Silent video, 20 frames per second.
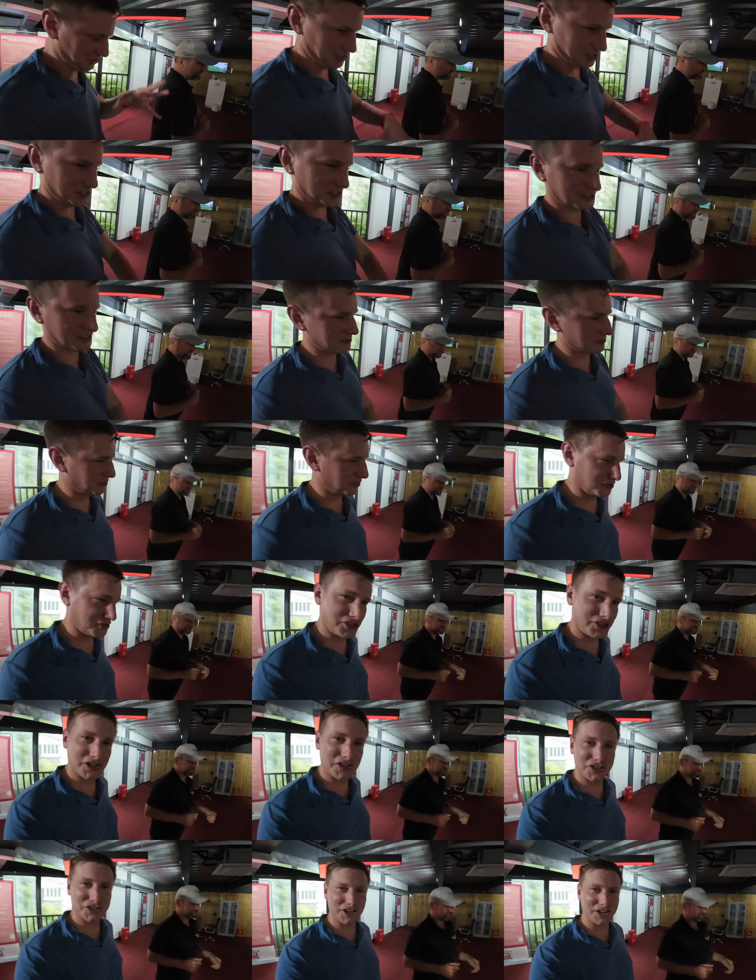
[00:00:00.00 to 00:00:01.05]
is what's
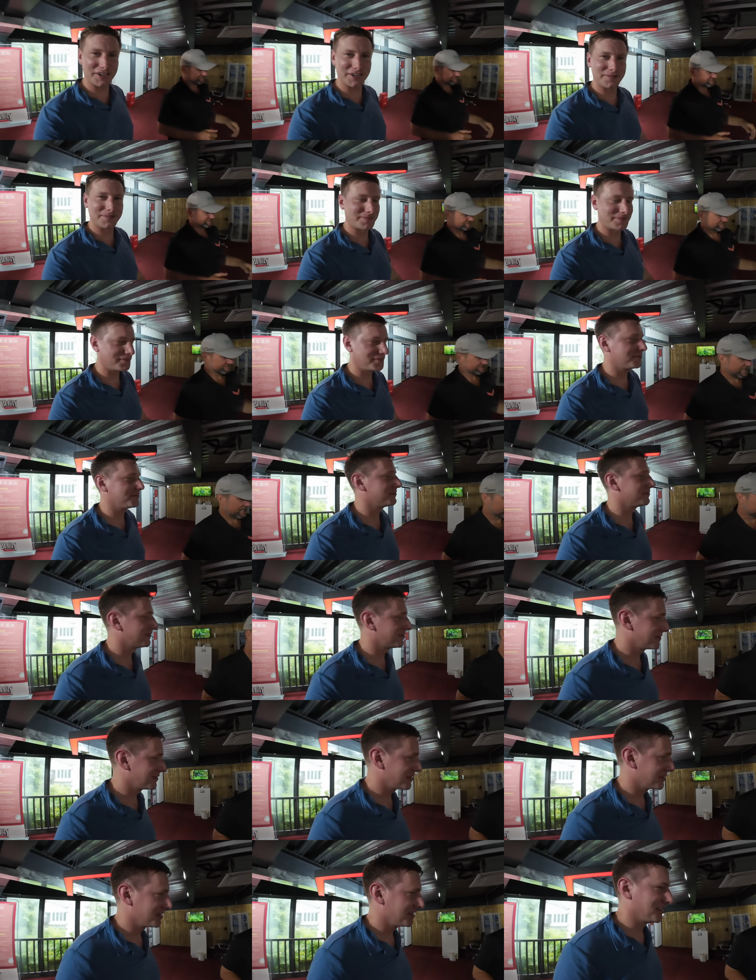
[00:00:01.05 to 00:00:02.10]
touching. Yep
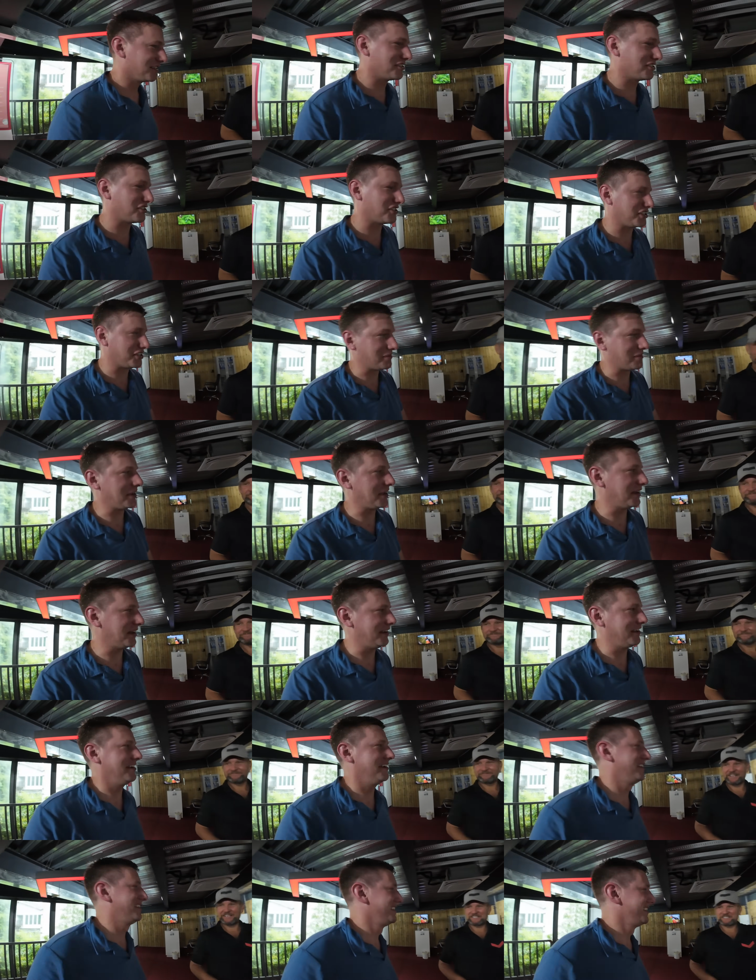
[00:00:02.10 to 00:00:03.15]
this is just the beginning.
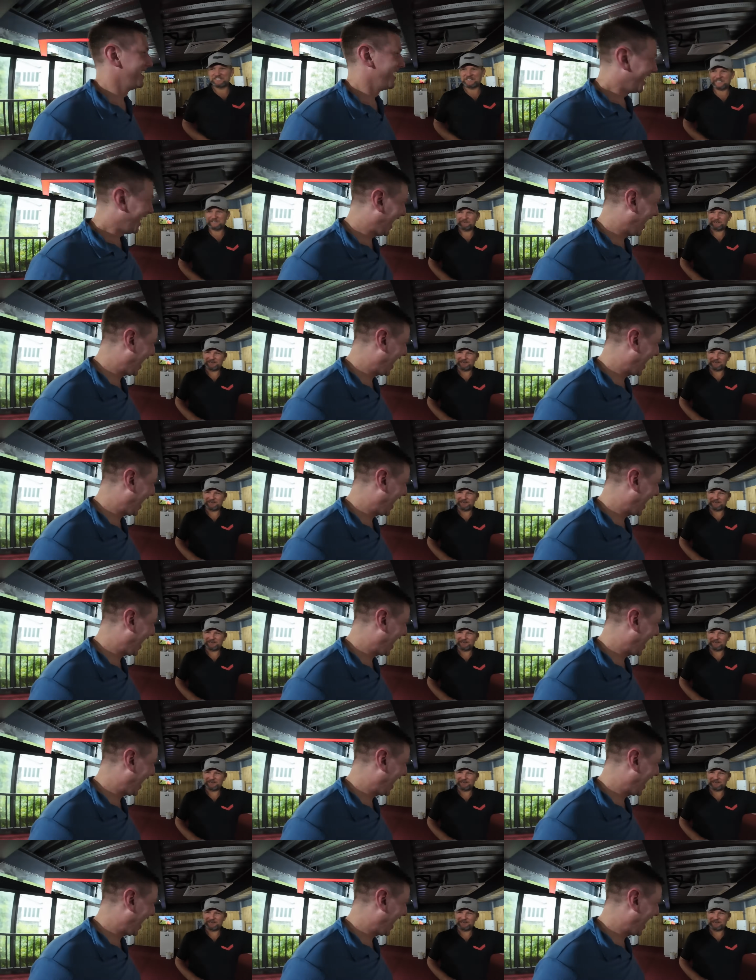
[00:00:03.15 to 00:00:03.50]
This is just the